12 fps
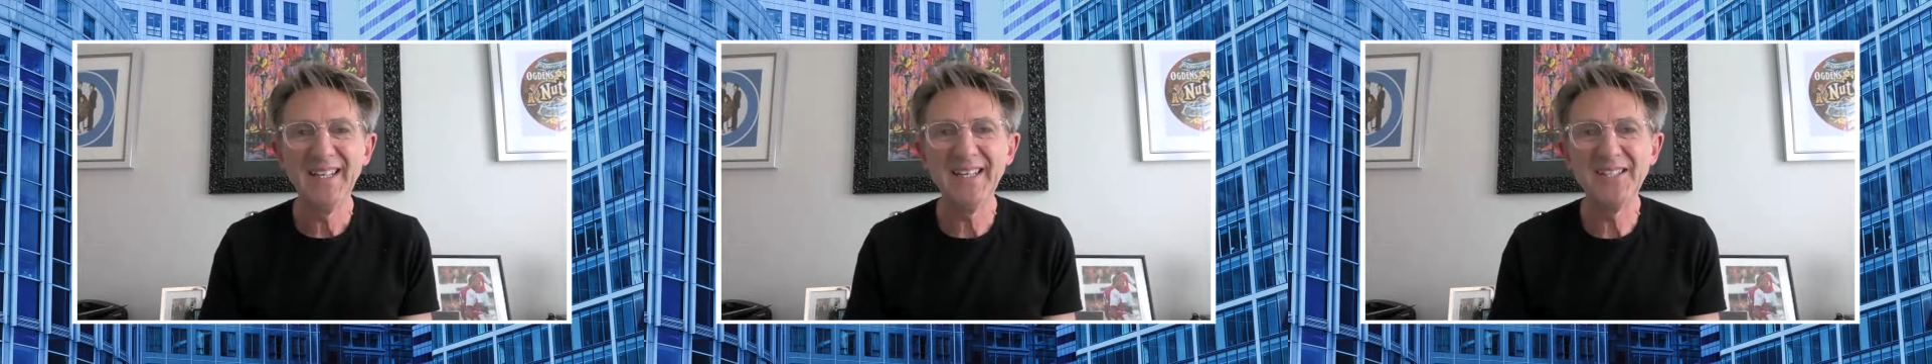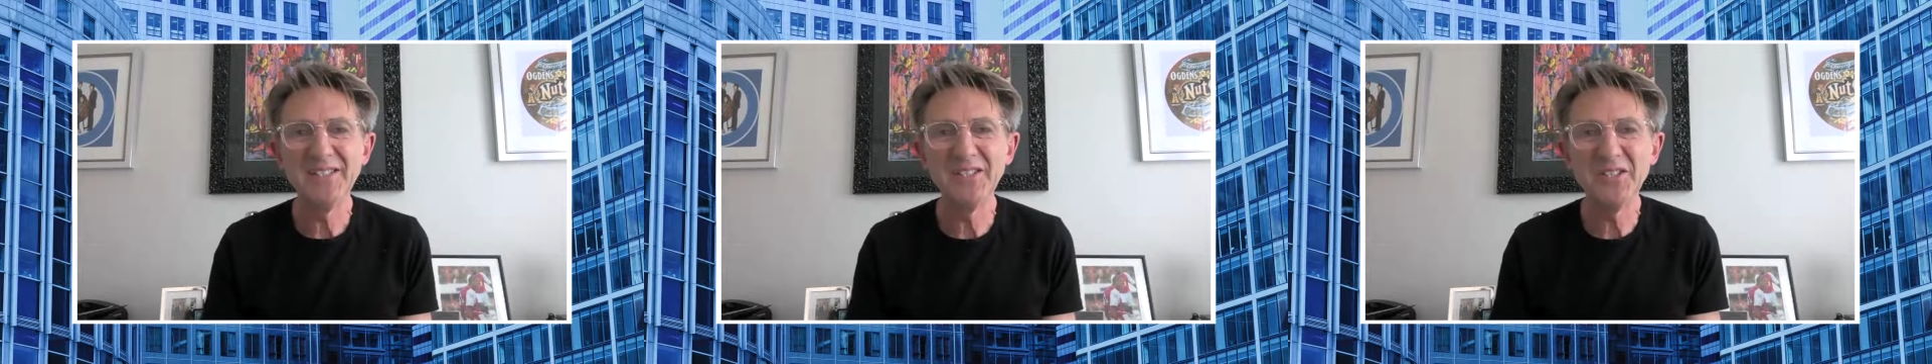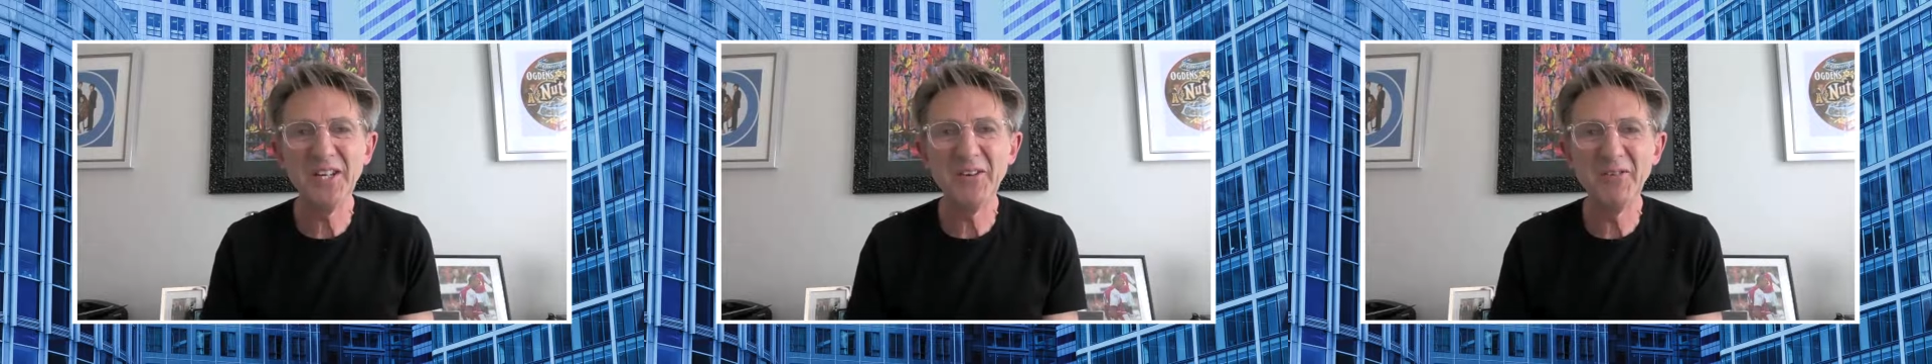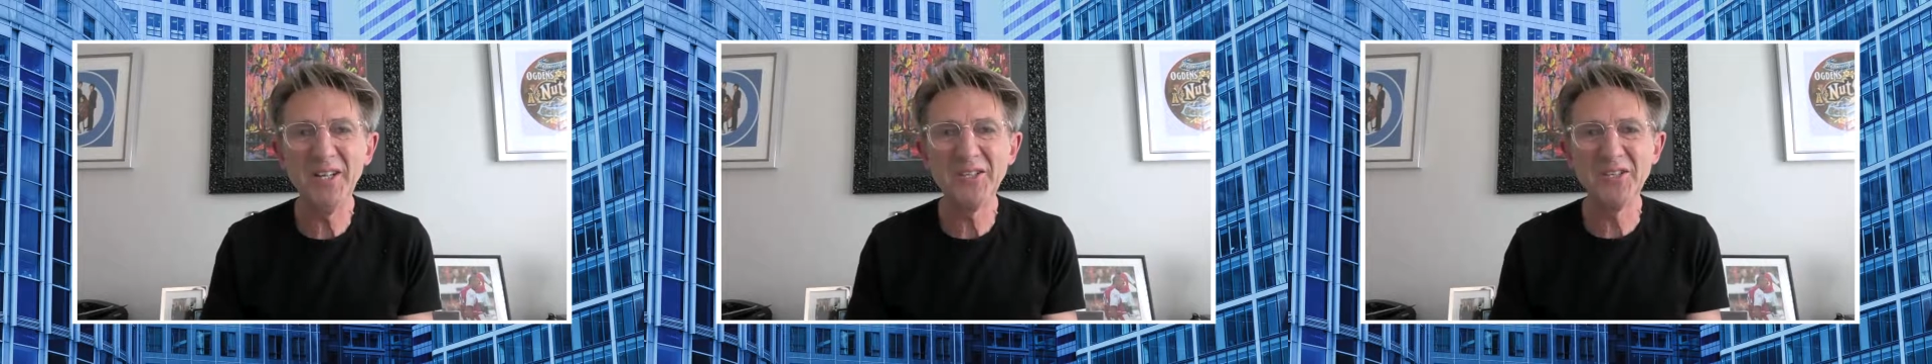
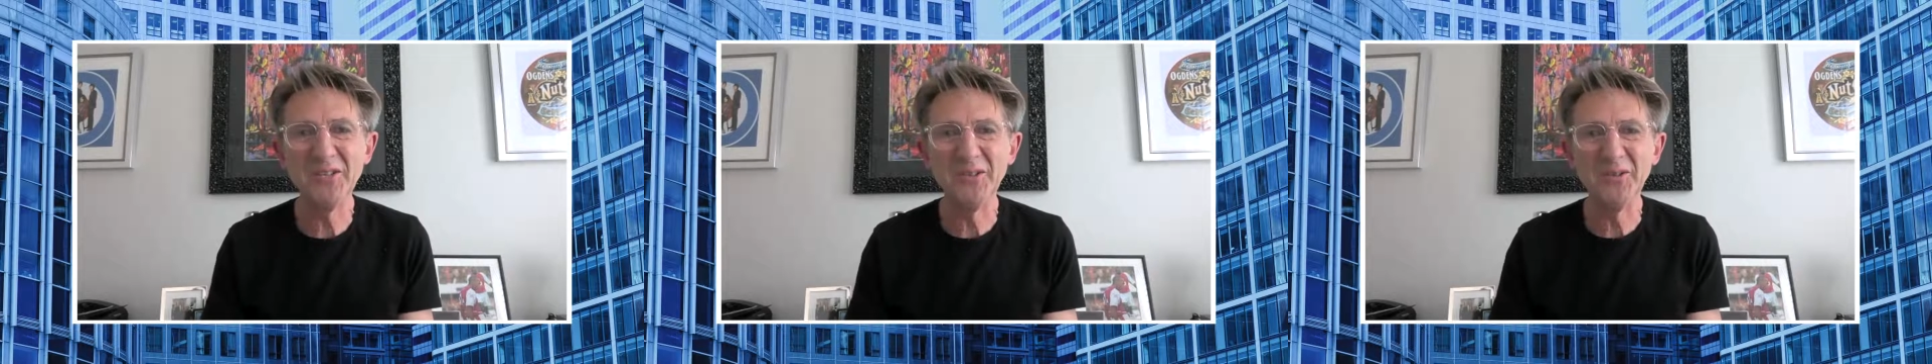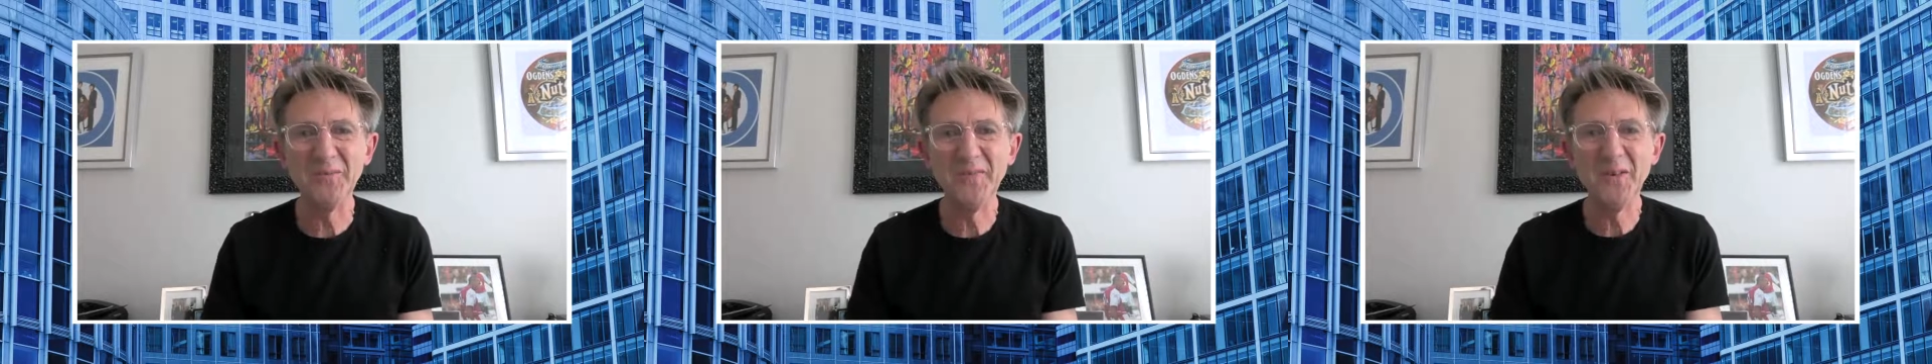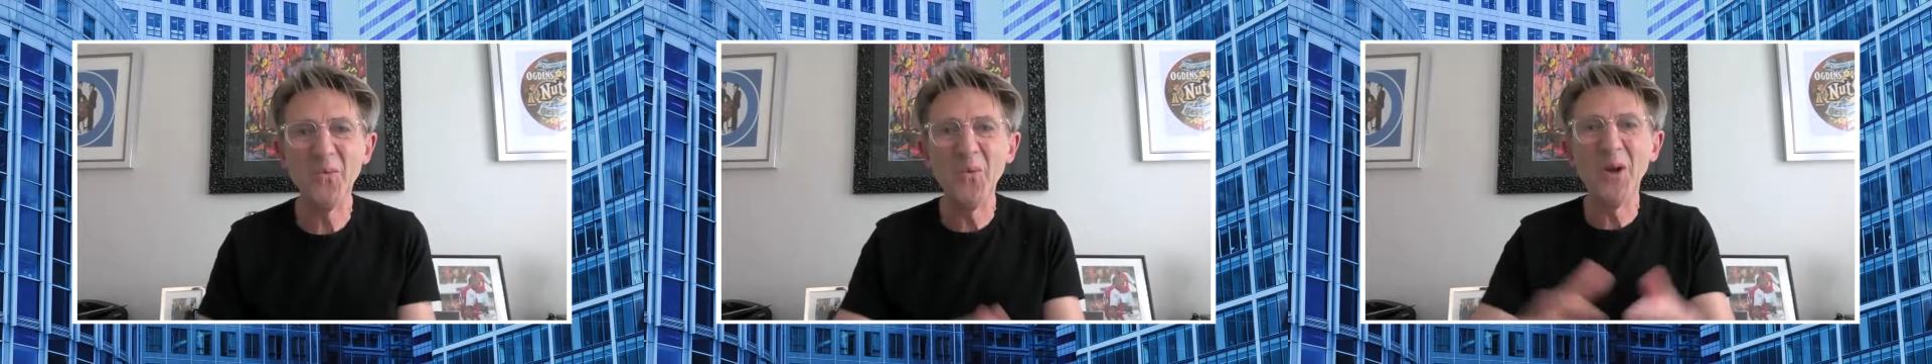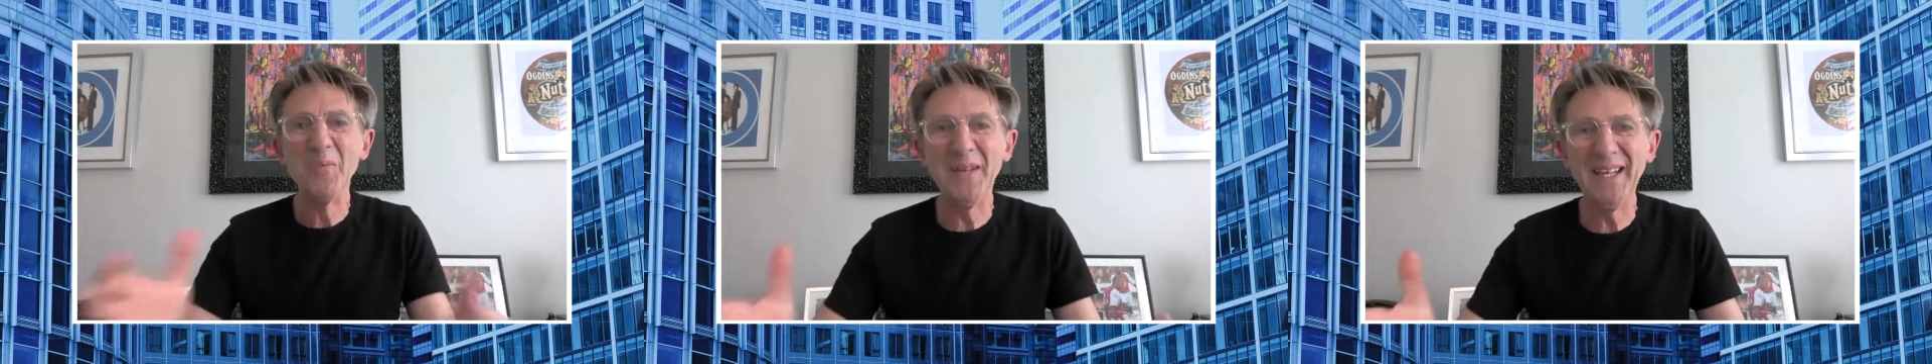intergenerational
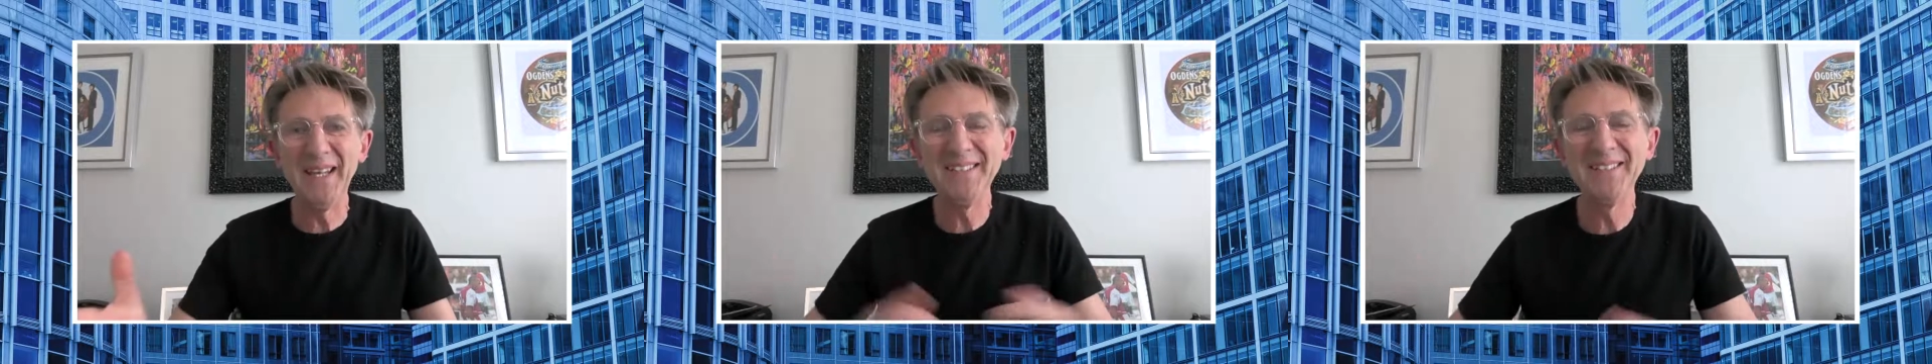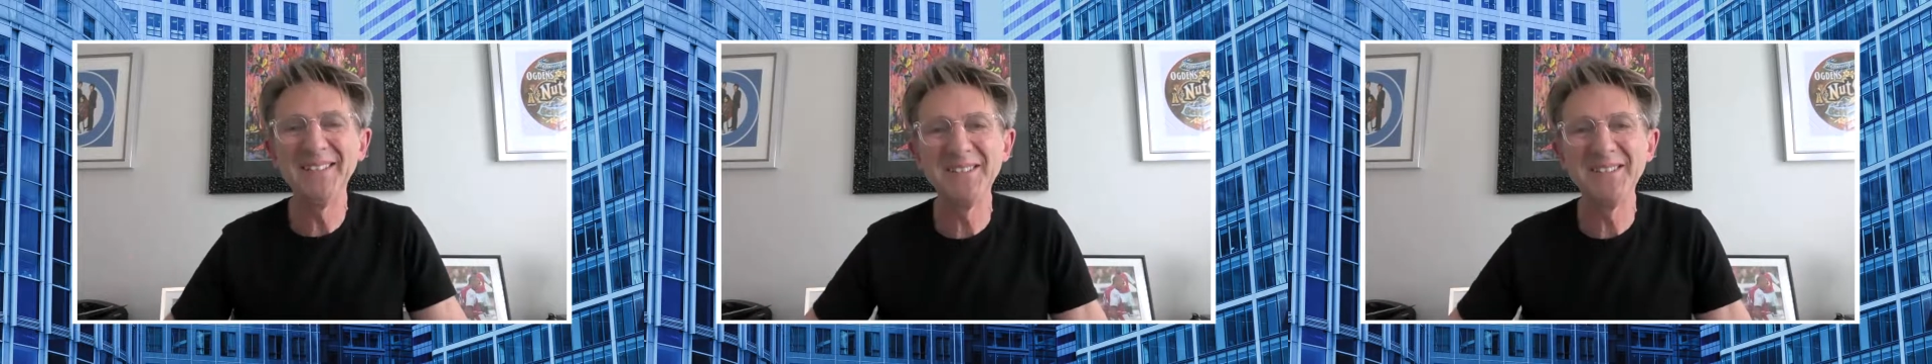well-being,